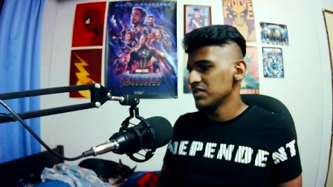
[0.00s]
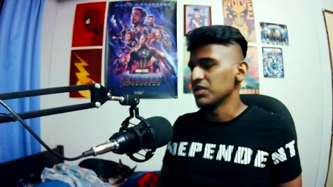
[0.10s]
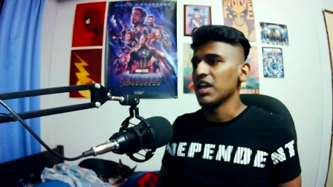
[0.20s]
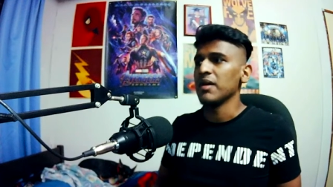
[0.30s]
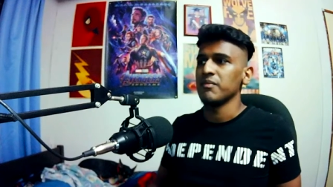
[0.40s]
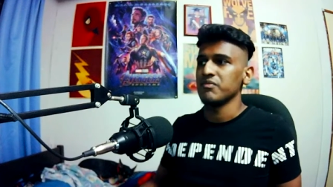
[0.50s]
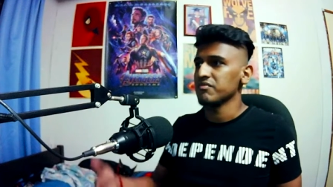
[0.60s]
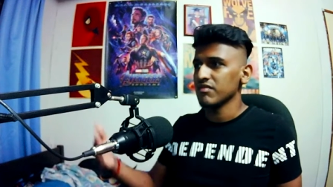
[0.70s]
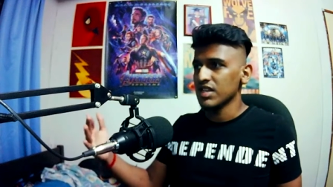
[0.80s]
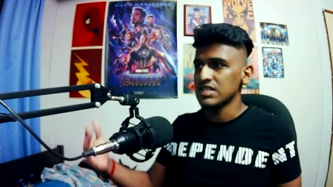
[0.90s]
So yeah,
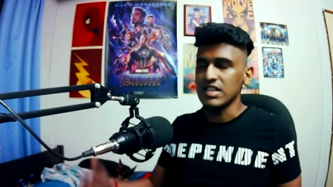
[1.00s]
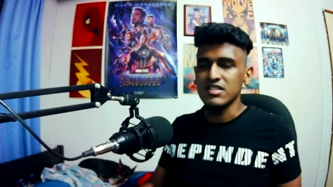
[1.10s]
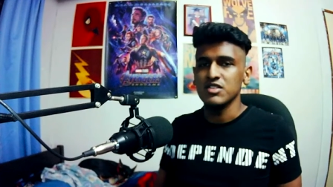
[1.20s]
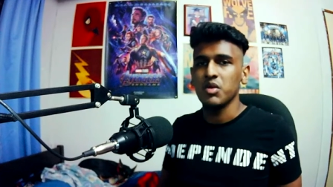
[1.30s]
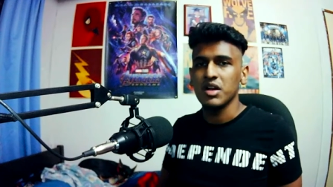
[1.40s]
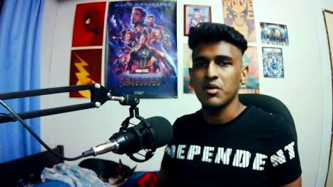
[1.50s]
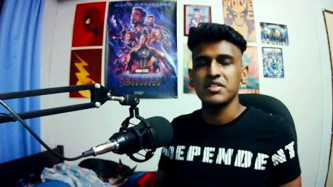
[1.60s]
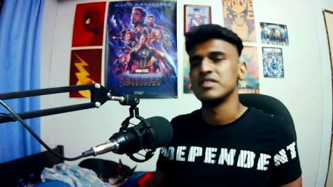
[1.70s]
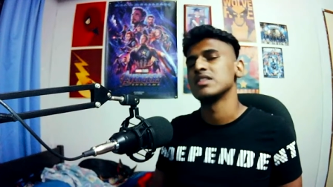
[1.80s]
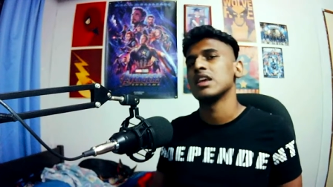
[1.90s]
that's just what I
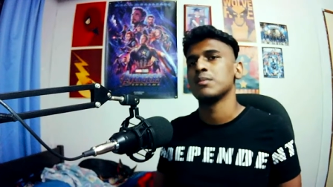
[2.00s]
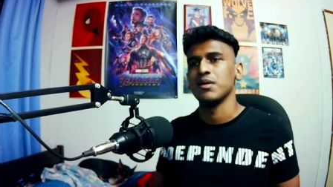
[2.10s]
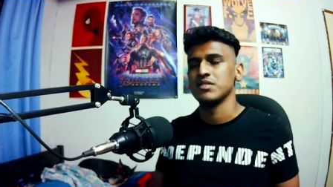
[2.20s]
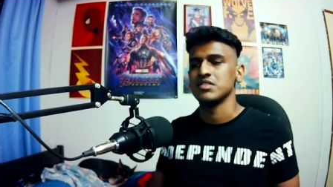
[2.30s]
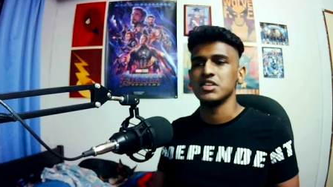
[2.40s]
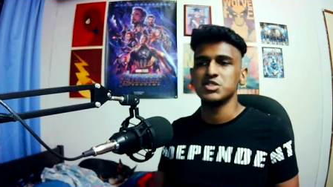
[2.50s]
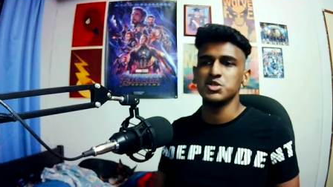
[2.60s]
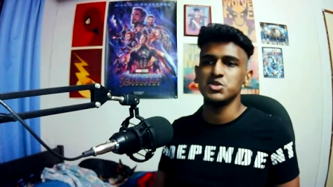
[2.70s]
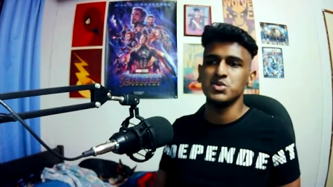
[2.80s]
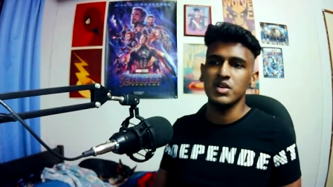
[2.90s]
wanted to say about this
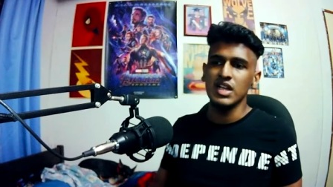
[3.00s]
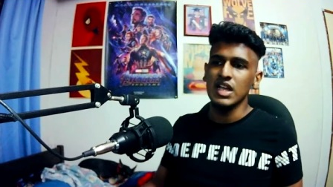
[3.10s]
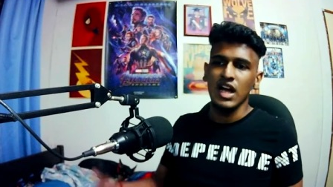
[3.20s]
issue.